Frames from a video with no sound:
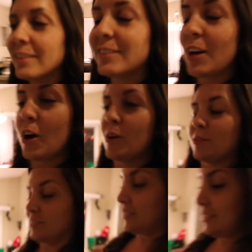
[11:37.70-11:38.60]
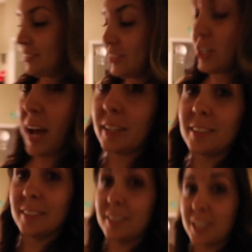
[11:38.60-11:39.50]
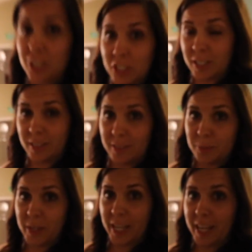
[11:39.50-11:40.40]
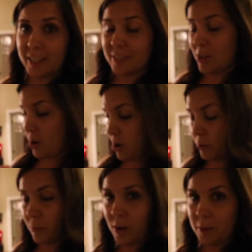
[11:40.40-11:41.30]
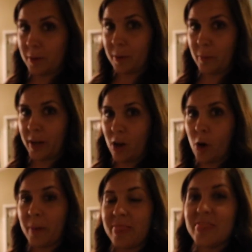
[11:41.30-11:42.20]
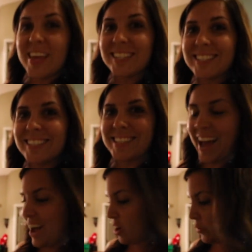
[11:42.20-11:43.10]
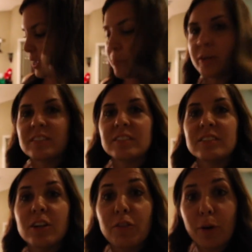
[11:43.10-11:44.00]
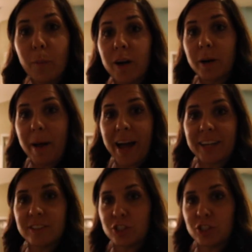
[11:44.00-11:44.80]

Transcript: So, Jack does dishes when he gets home while I'm on my way home, and this is how he puts his silverware back in